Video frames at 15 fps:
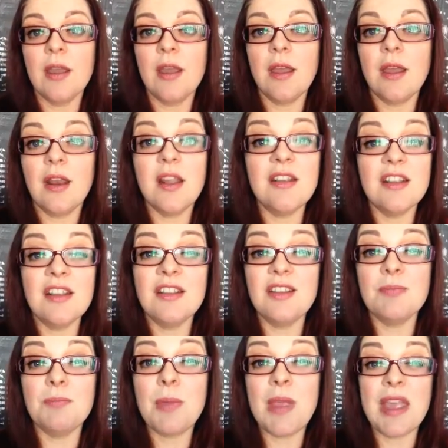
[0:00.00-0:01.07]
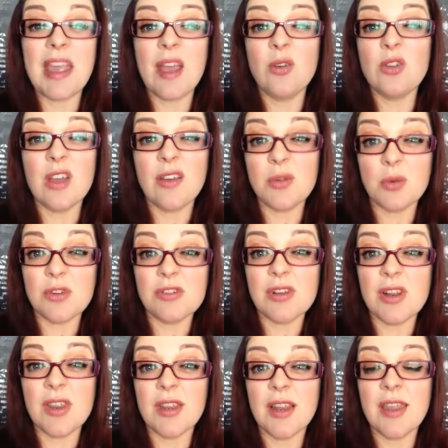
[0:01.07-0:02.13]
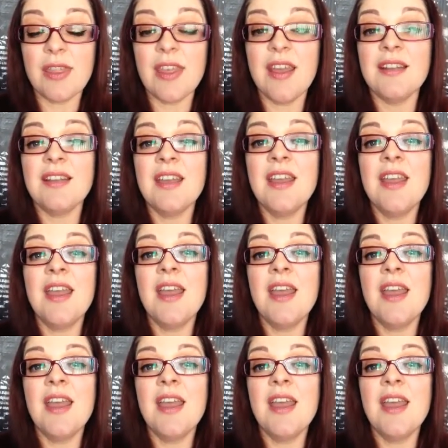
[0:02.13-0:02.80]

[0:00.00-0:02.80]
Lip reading: and I didn't pig out afterwards or anything like that.